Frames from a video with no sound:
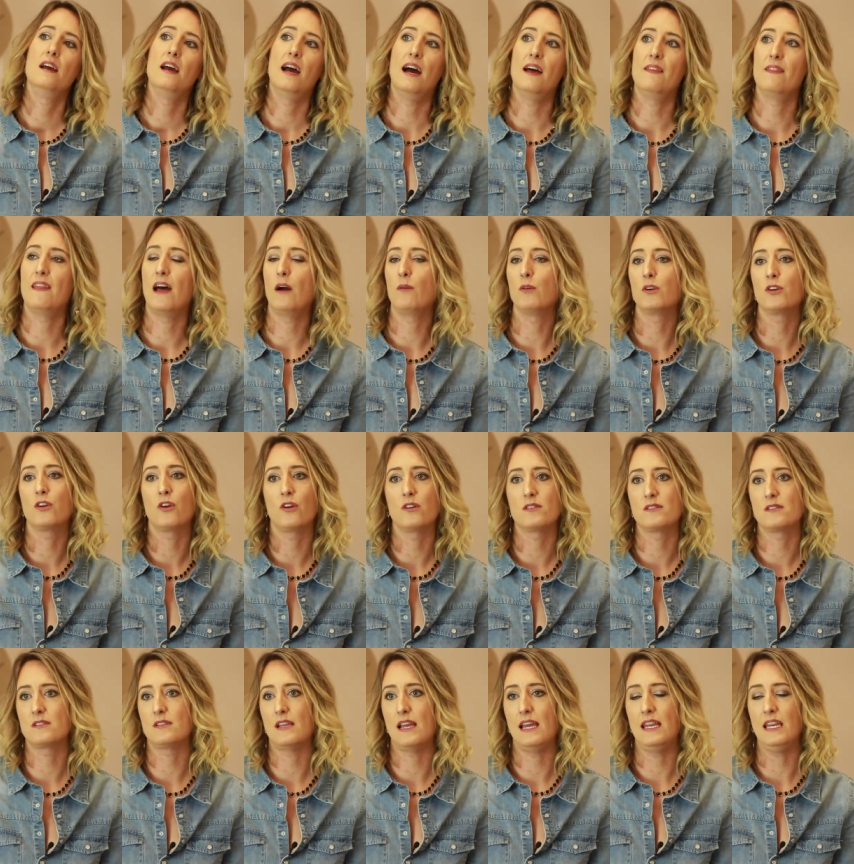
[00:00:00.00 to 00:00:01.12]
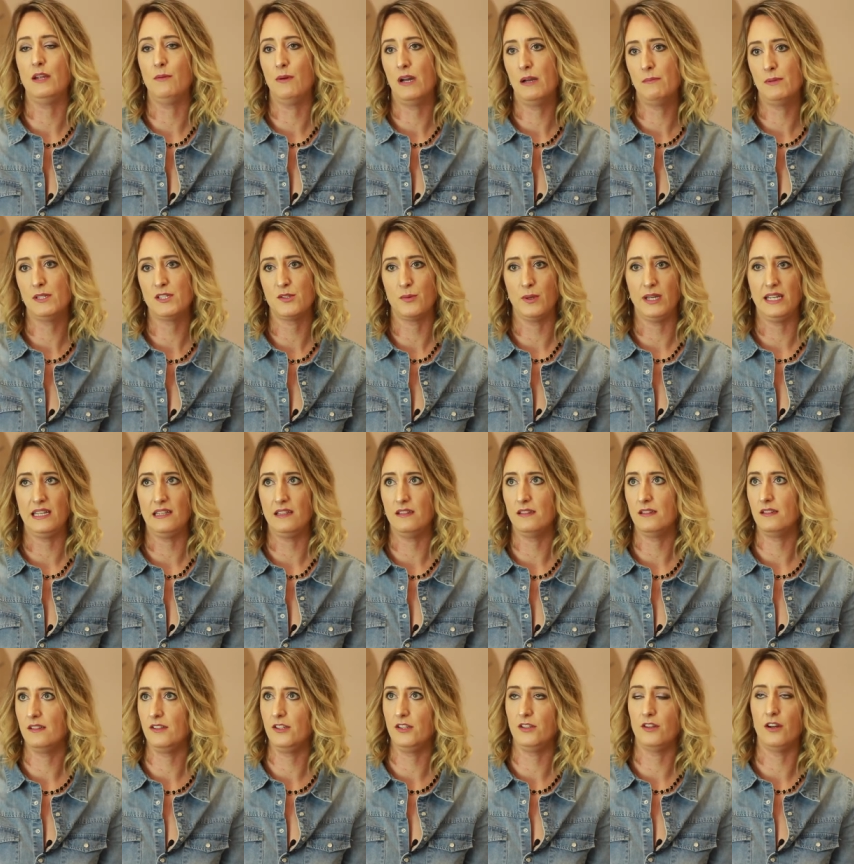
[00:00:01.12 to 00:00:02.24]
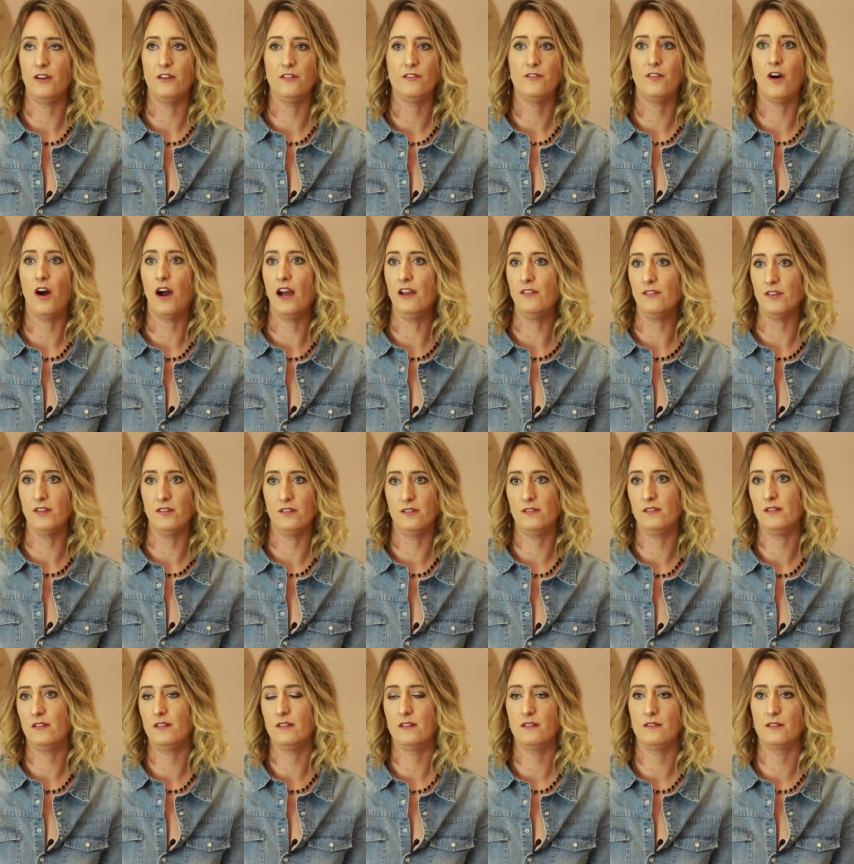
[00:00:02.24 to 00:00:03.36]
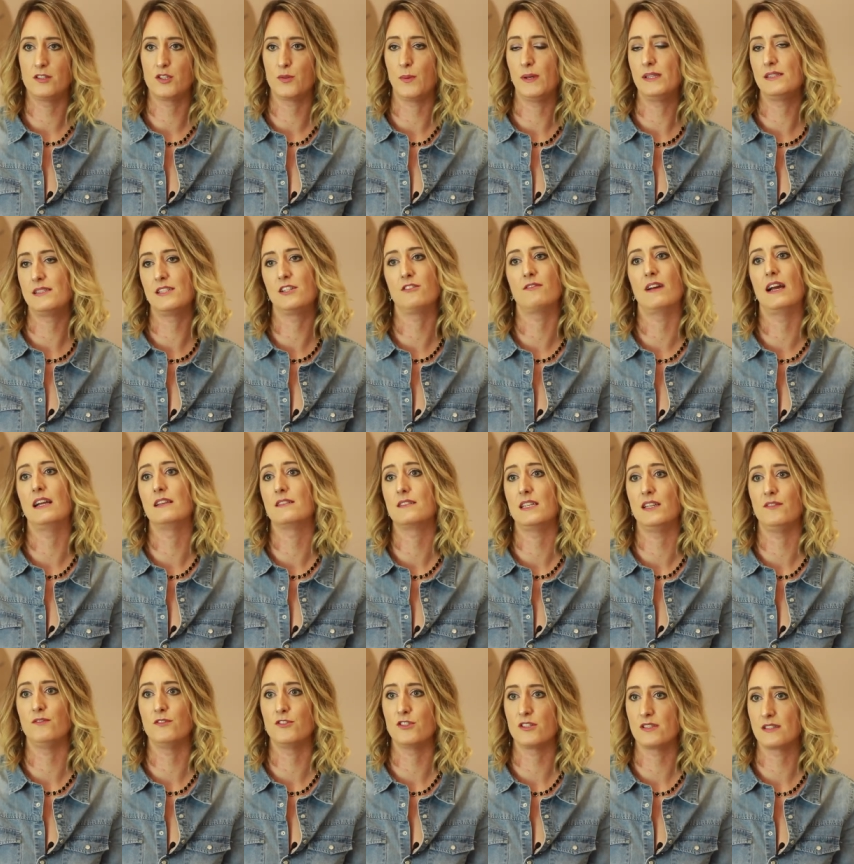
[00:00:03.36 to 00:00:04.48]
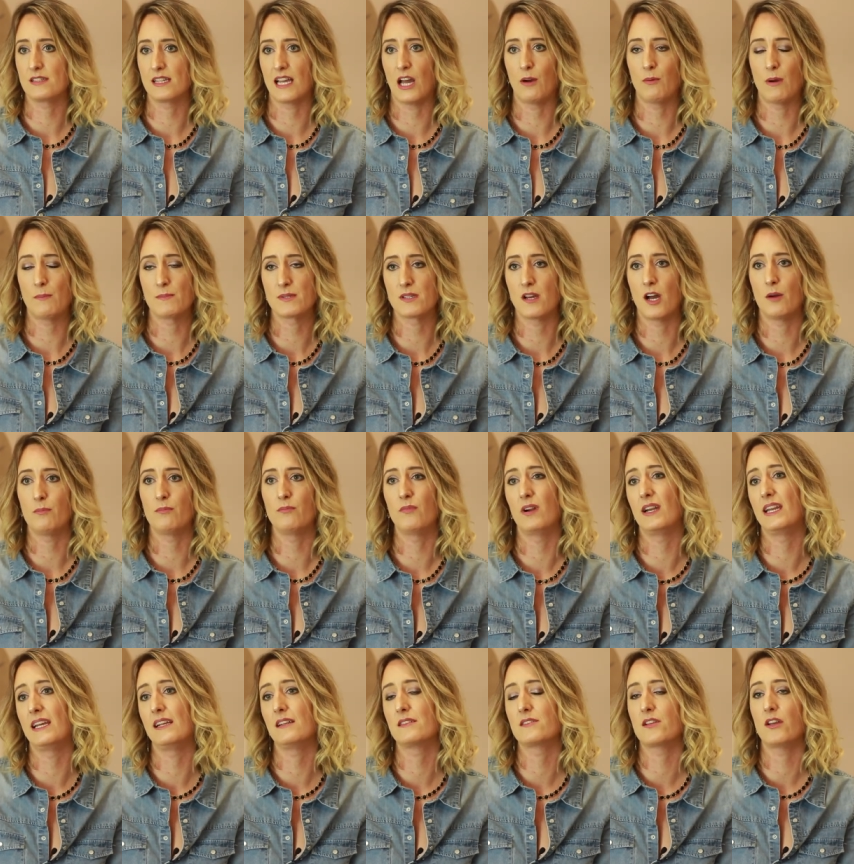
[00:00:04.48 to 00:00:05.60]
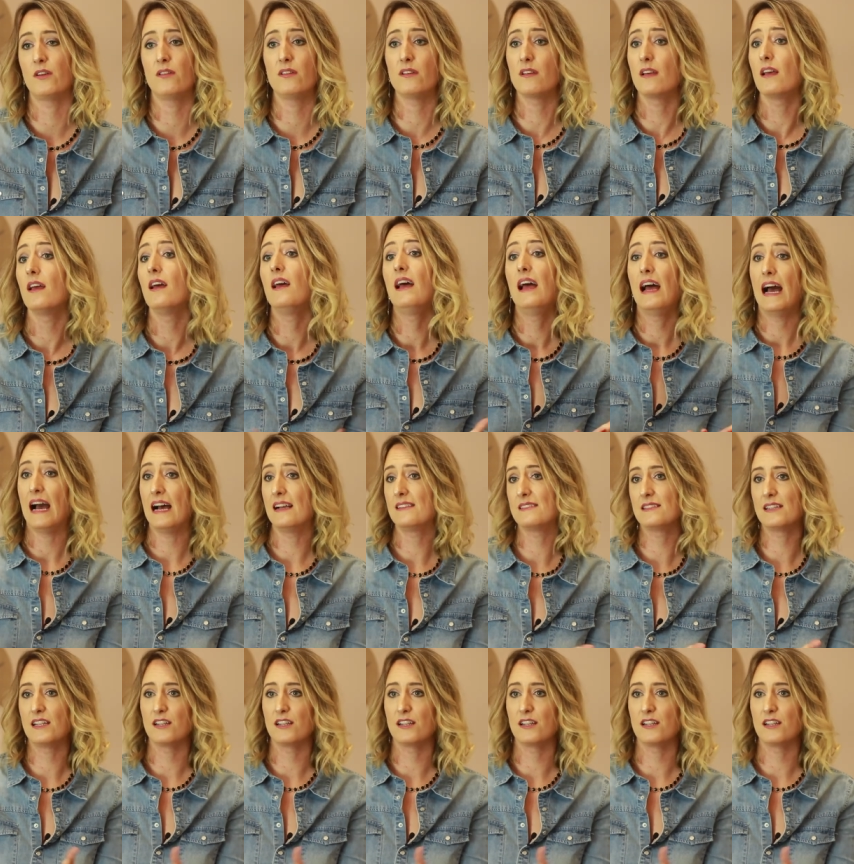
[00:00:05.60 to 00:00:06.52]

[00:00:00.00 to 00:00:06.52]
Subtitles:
and that would cost anywhere between, you know, 5 and 20 grand, even just to get a website up and running. So as an